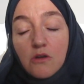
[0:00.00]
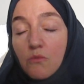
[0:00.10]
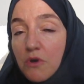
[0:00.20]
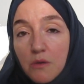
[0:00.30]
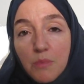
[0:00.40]

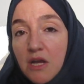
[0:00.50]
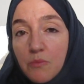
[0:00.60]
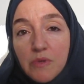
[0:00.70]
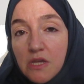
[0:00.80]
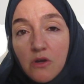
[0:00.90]
What
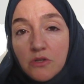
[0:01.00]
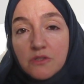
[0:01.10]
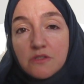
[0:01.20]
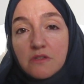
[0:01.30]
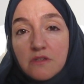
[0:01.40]
about
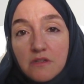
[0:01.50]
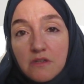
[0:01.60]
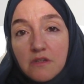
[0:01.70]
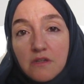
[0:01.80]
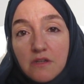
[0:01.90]
beyond
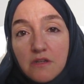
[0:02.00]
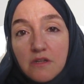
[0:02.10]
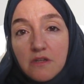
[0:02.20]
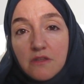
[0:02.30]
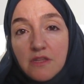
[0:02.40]

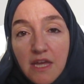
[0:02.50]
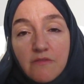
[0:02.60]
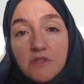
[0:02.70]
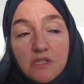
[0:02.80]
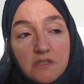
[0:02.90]
the
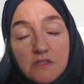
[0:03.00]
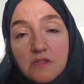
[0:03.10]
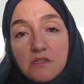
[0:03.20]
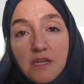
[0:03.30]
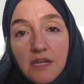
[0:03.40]
evidence
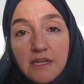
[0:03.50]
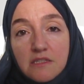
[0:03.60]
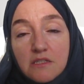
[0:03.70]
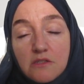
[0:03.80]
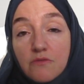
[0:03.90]
that's
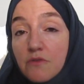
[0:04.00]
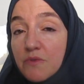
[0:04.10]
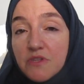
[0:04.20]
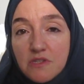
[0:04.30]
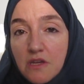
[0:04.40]
collected from
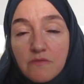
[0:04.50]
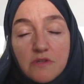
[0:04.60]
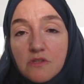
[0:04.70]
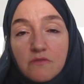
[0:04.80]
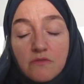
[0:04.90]
the
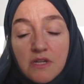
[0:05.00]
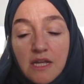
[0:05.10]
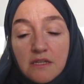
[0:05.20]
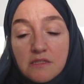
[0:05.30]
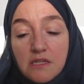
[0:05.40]
surface of
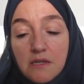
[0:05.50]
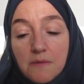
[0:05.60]
reality?